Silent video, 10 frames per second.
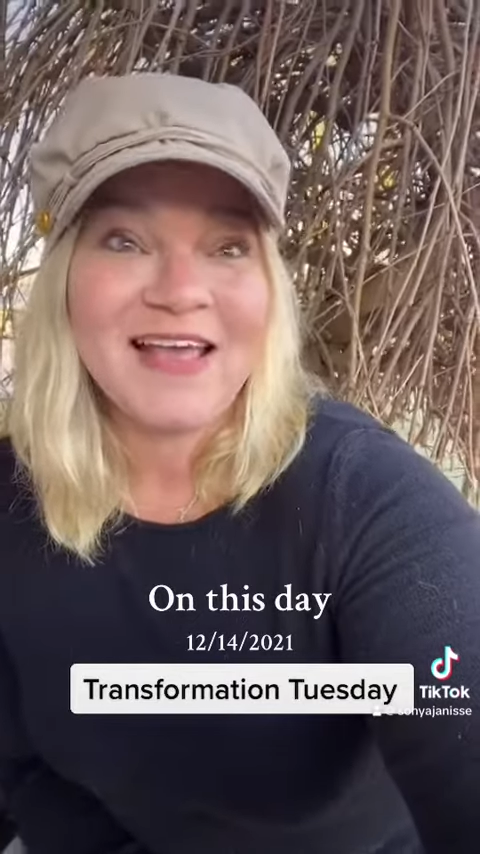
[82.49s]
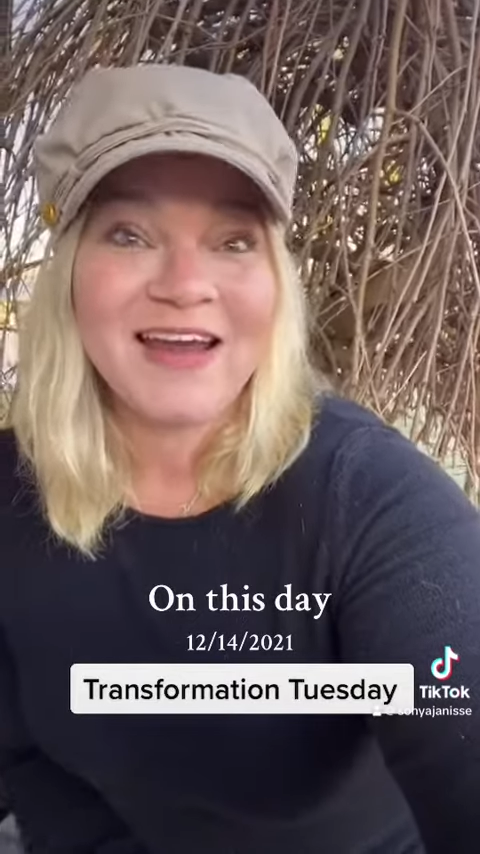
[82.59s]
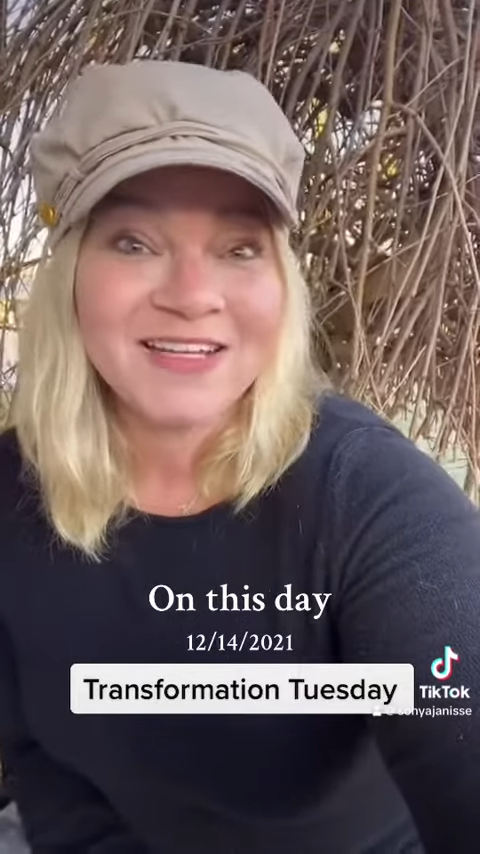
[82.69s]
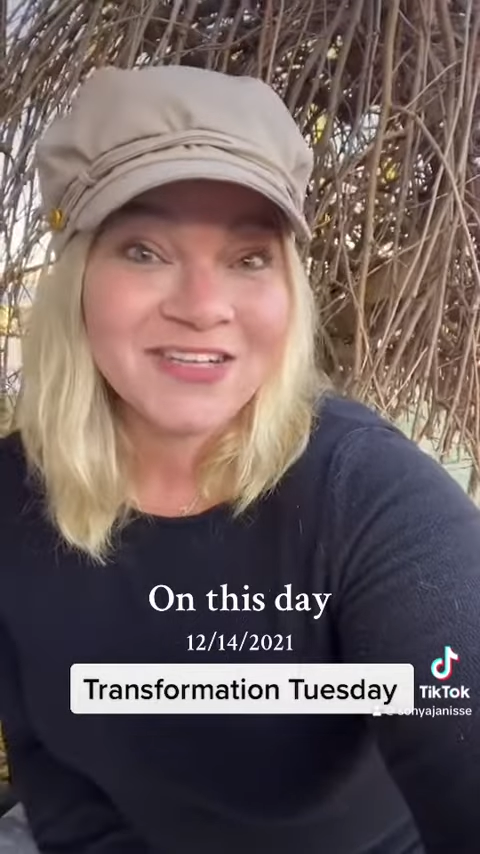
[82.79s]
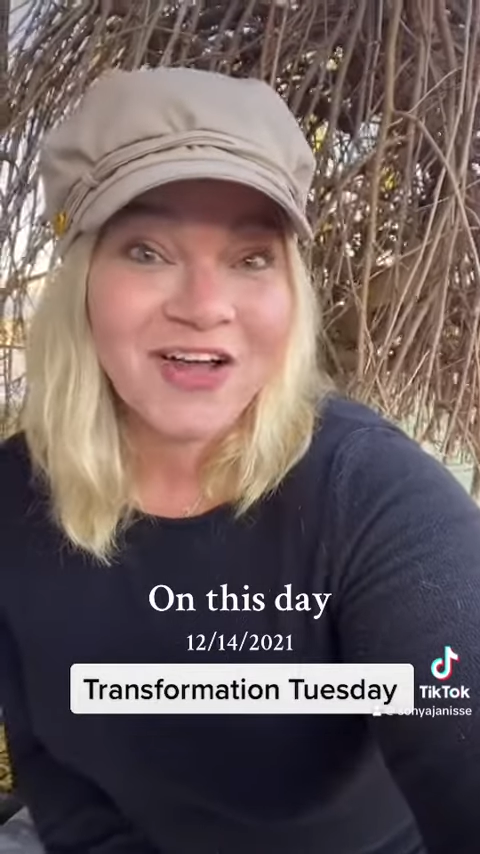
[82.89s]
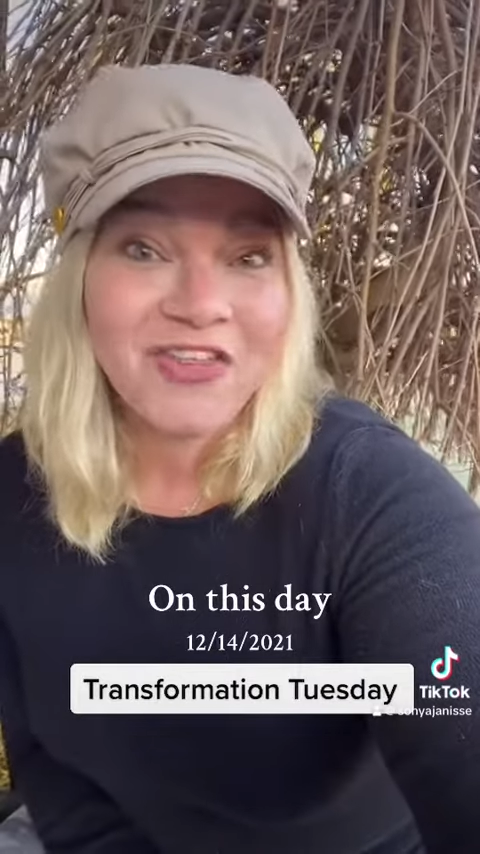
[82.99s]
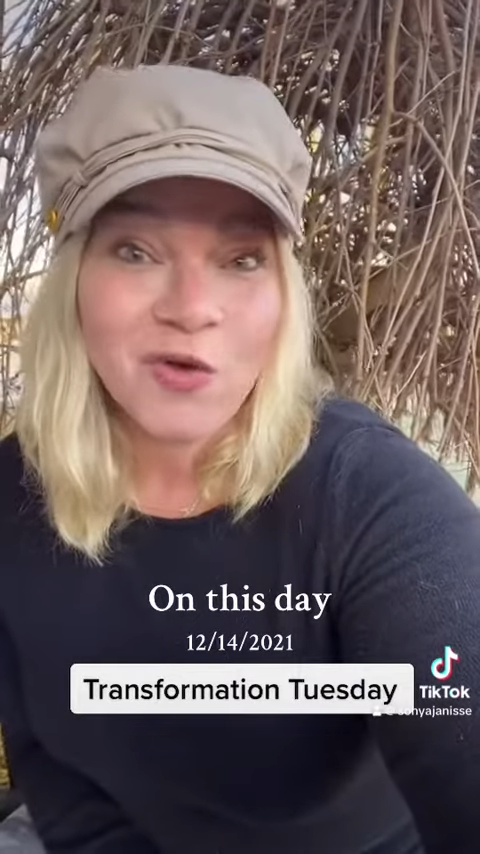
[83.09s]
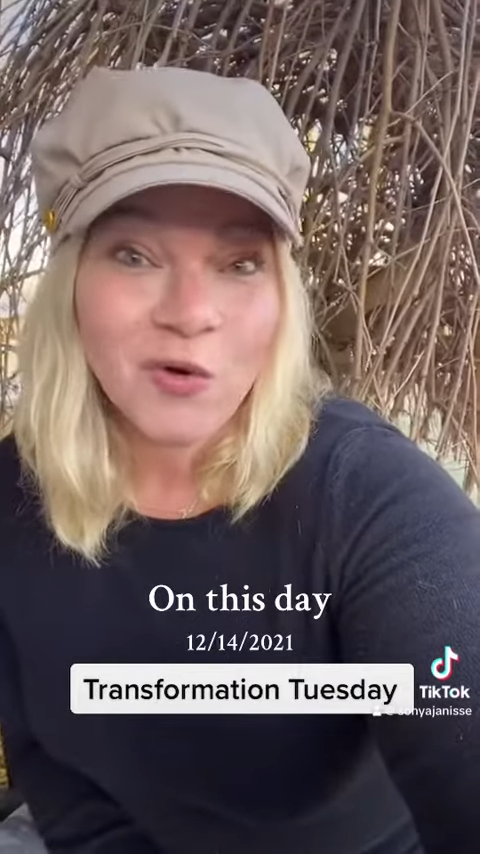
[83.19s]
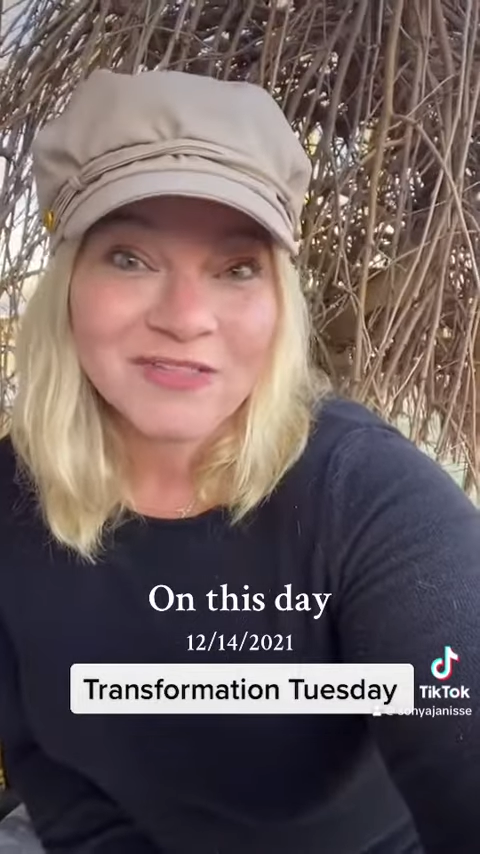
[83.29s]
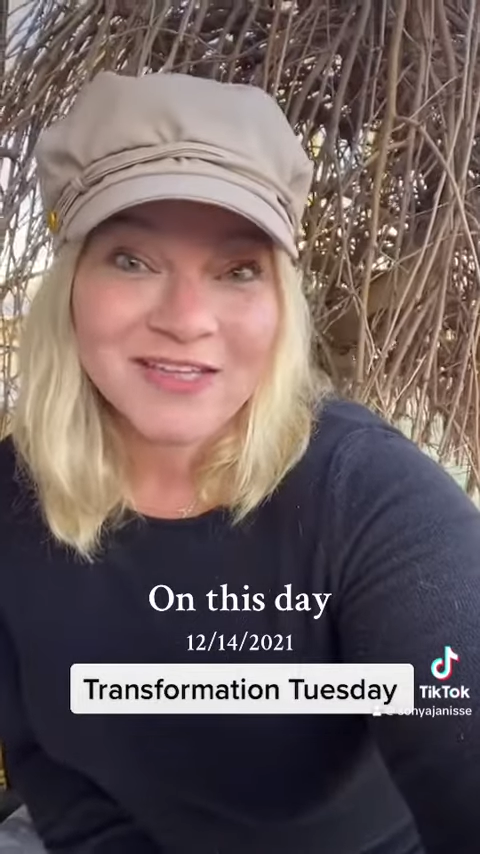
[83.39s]
And it's called the
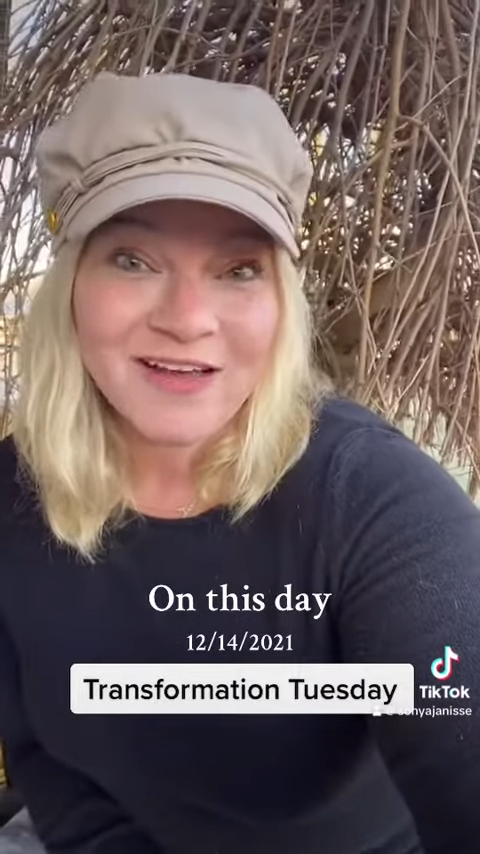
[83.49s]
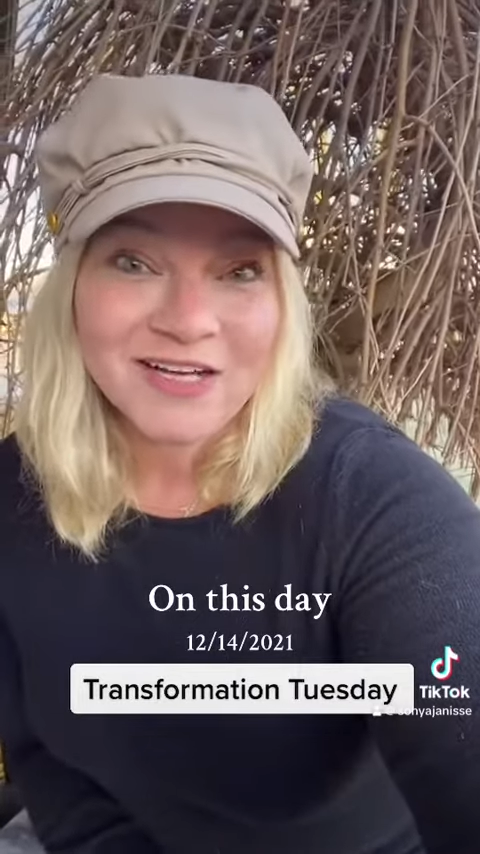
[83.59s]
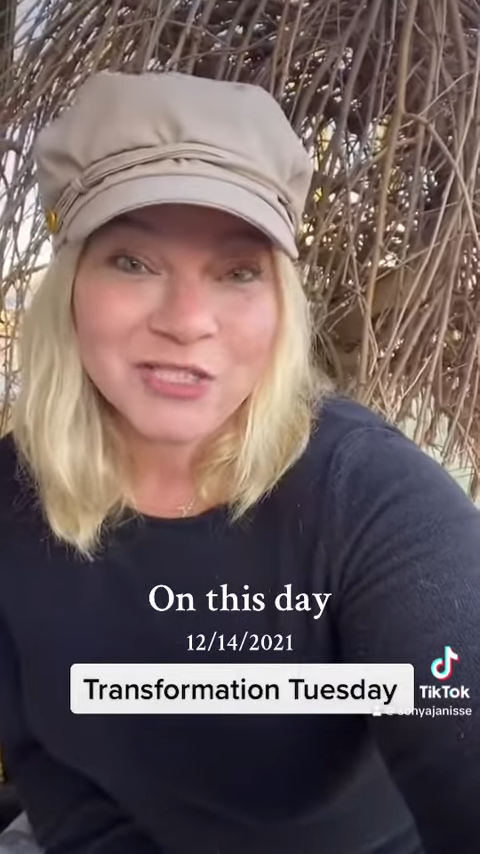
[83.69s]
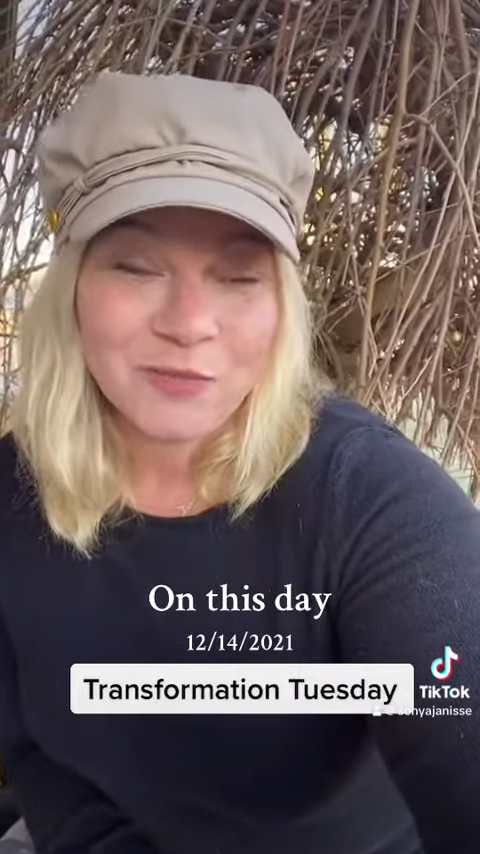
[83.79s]
Goldilocks